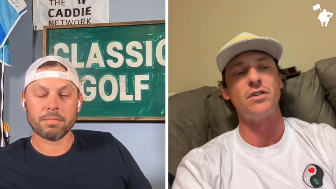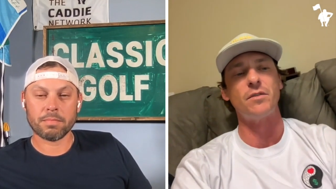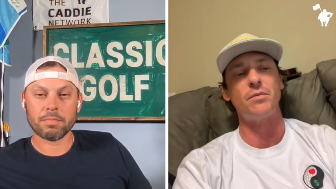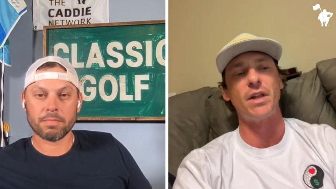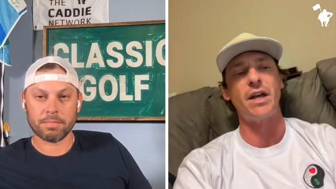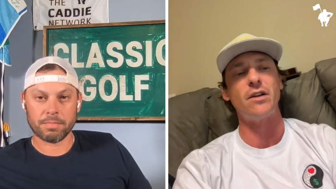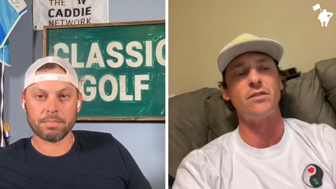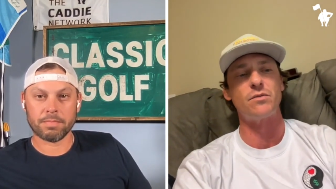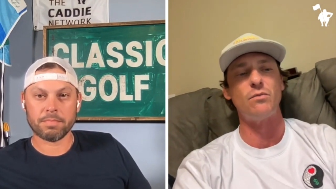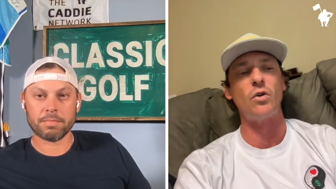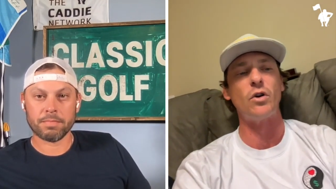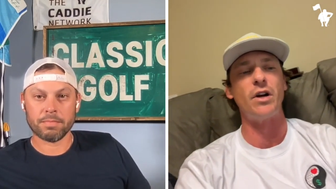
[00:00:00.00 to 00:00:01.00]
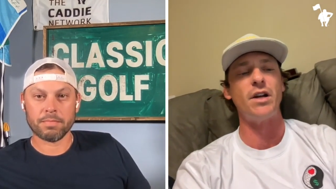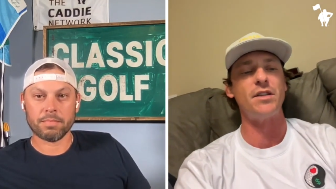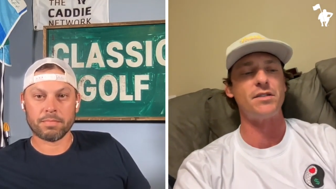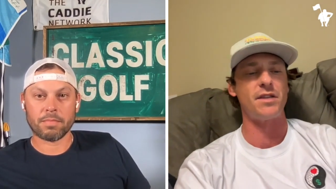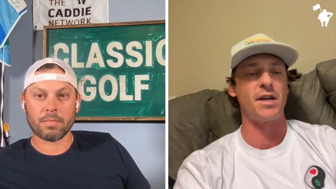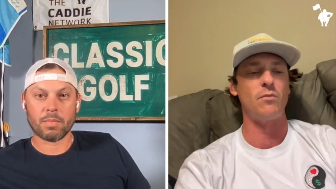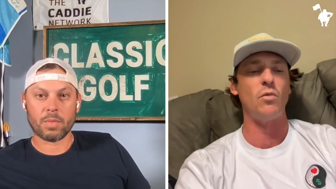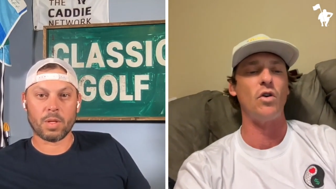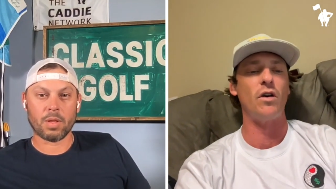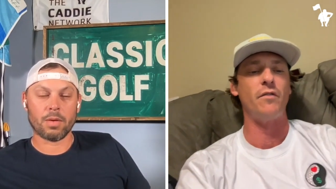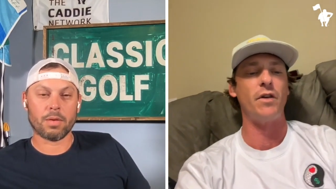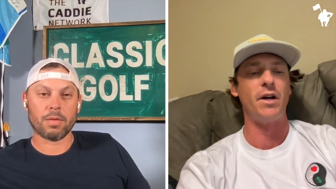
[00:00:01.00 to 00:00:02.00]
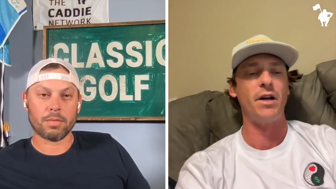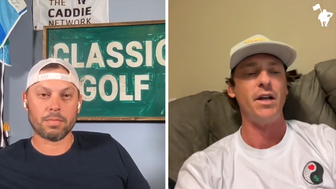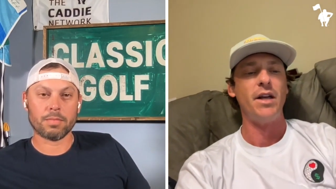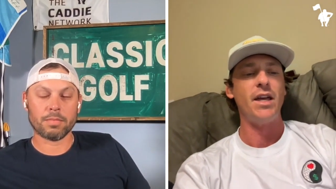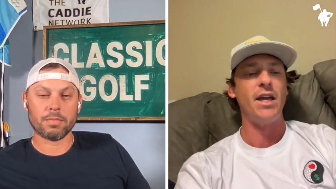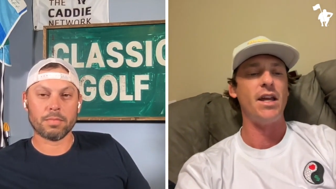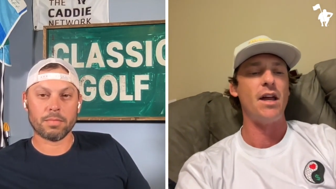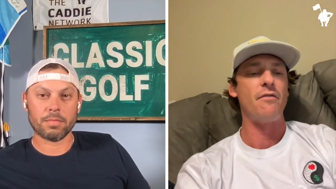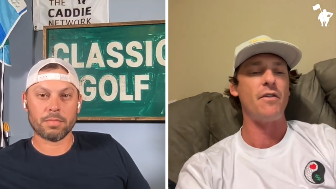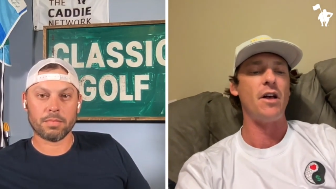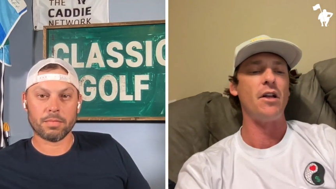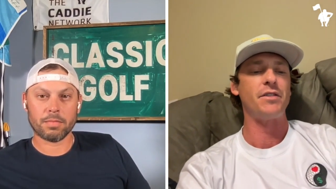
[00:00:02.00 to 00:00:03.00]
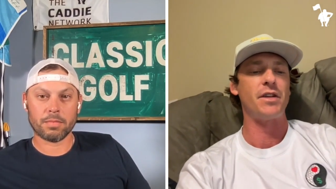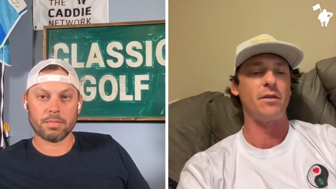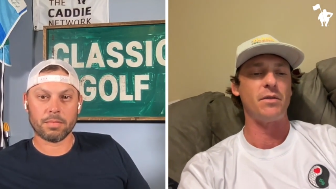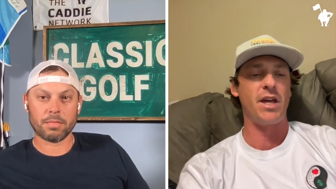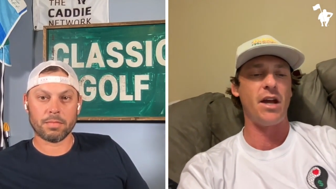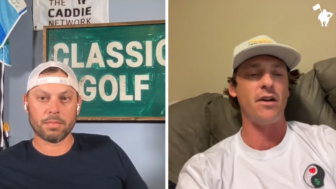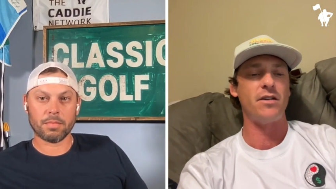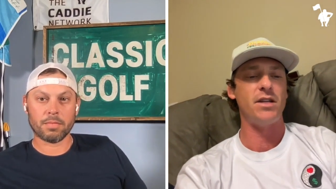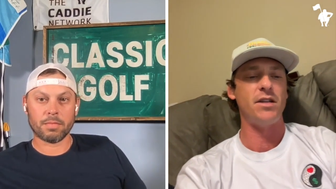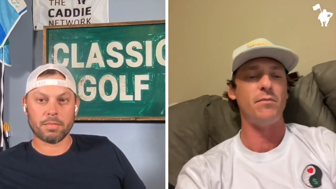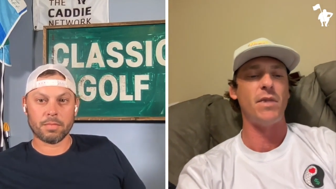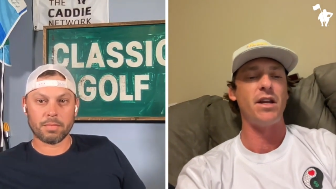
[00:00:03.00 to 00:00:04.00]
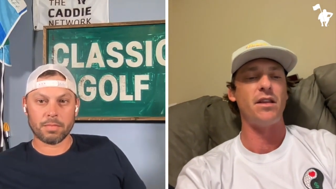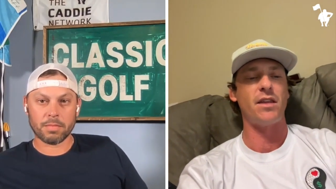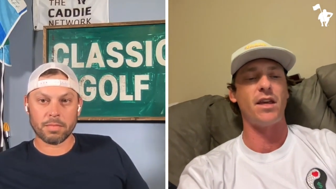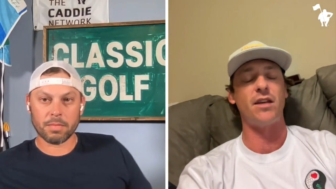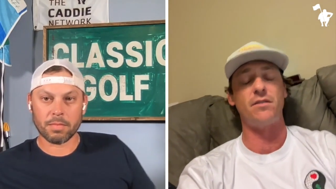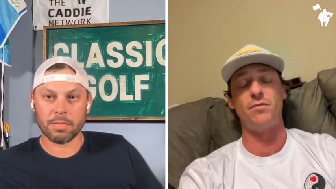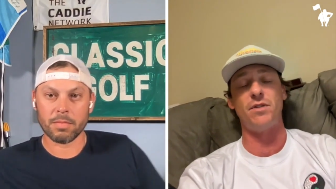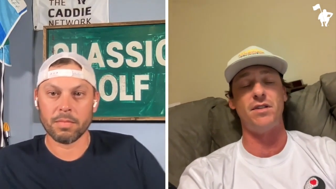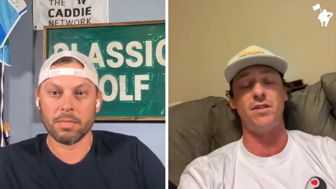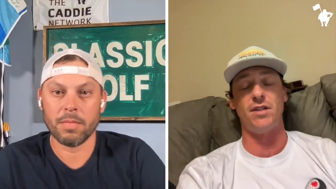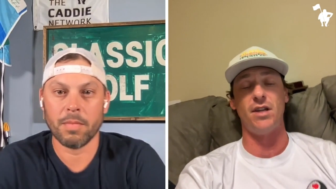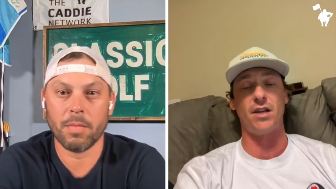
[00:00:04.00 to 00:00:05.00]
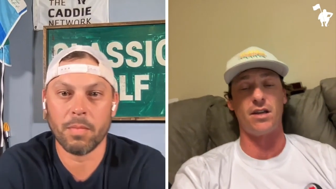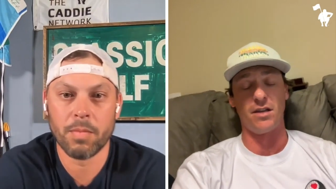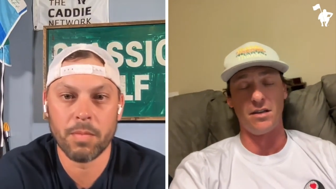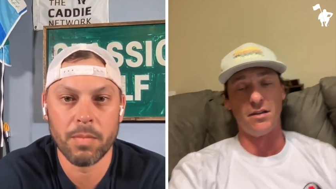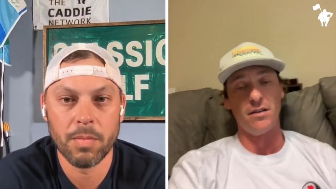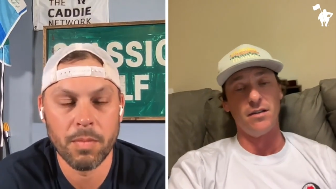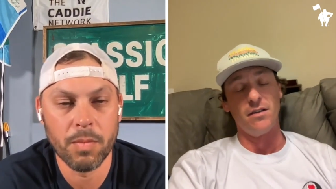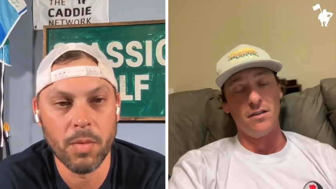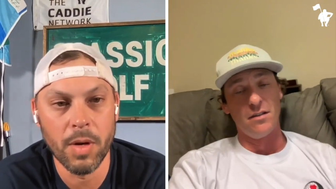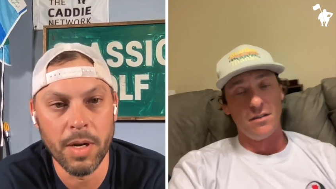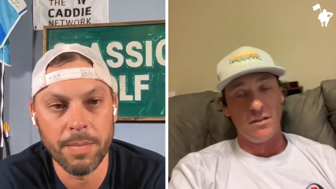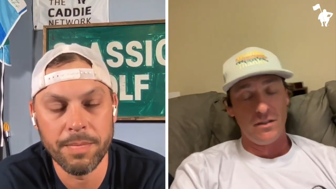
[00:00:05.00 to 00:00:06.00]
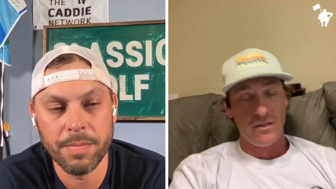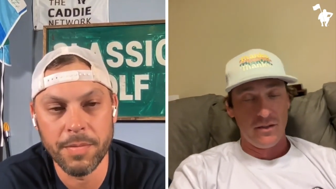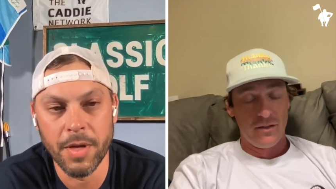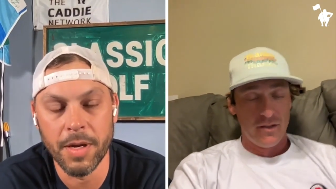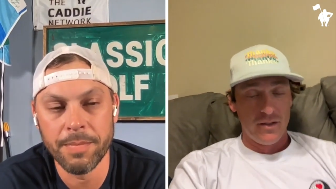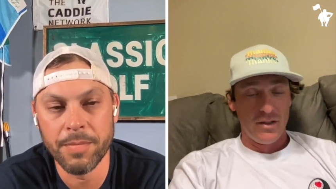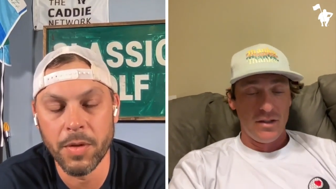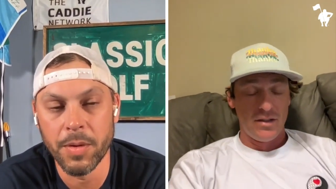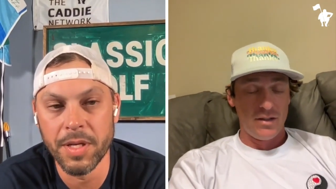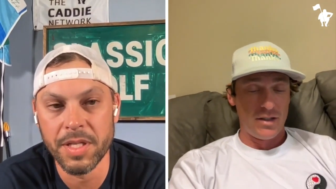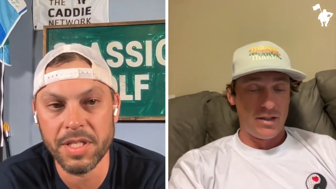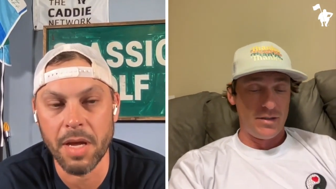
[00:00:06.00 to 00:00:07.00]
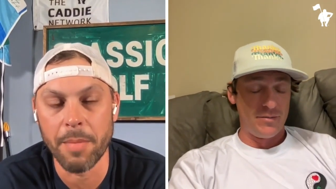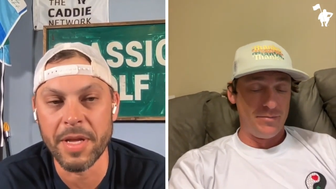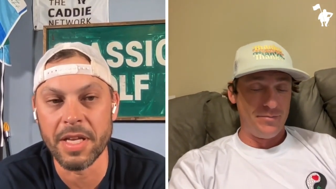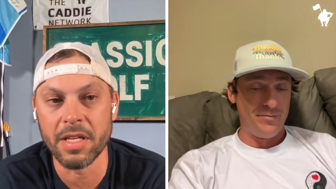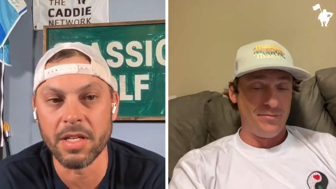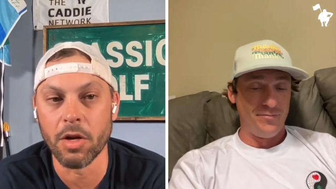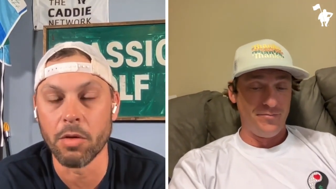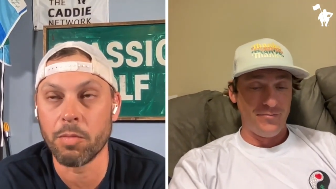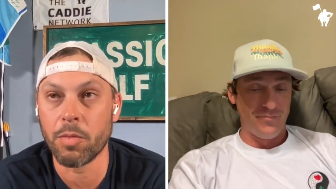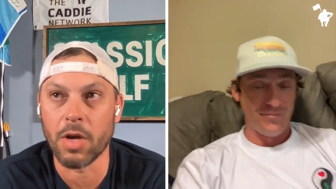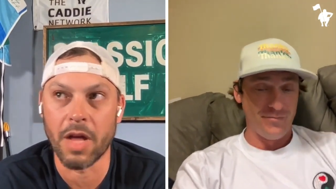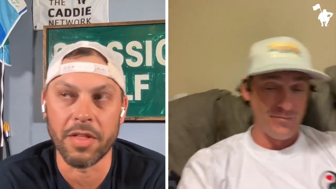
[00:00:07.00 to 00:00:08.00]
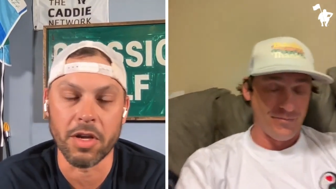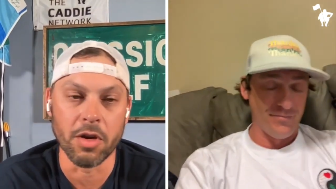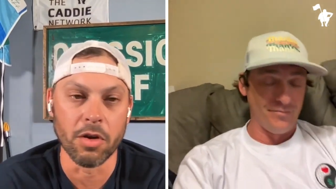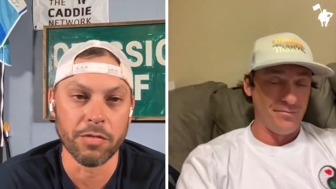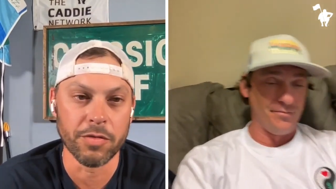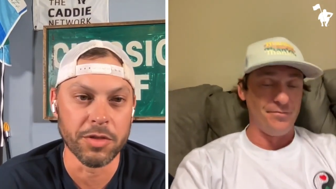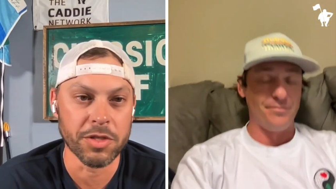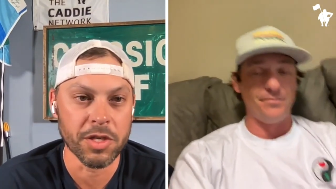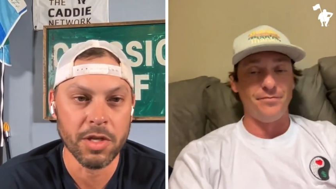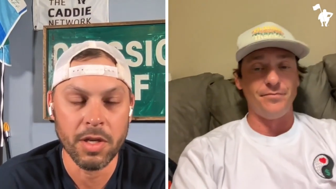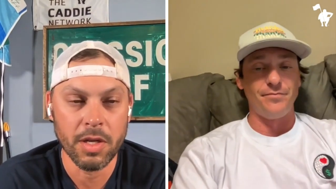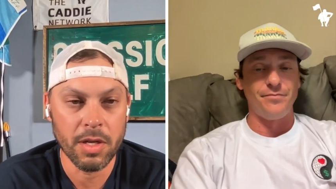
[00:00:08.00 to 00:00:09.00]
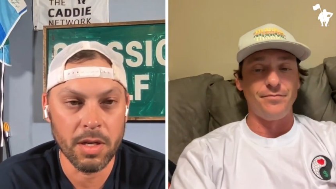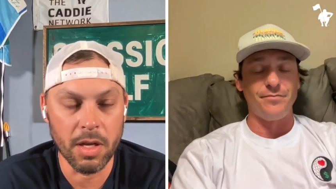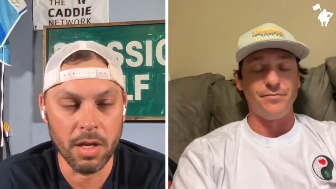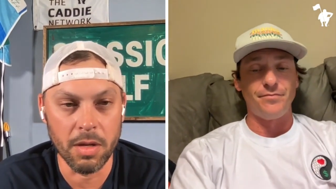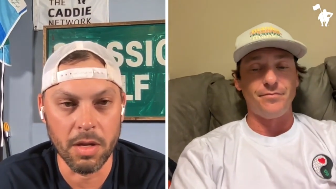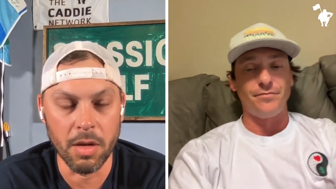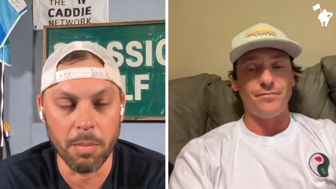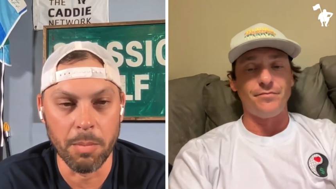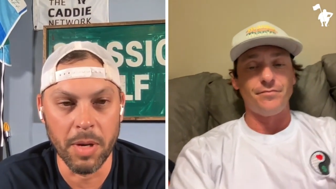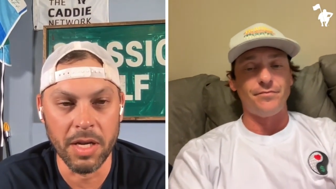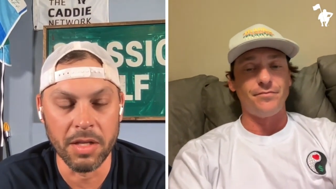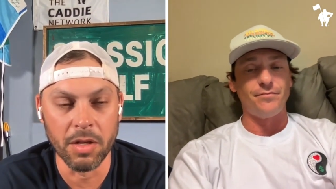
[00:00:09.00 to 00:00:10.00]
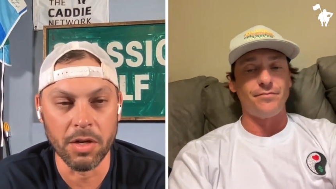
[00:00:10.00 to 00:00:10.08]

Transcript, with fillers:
Speaker 1: to the players more, and it's like more of a NFL with guaranteed money thing. It's pretty sick.
Speaker 2: Right. Yeah. No, it is. I mean, you know, I think golfers by and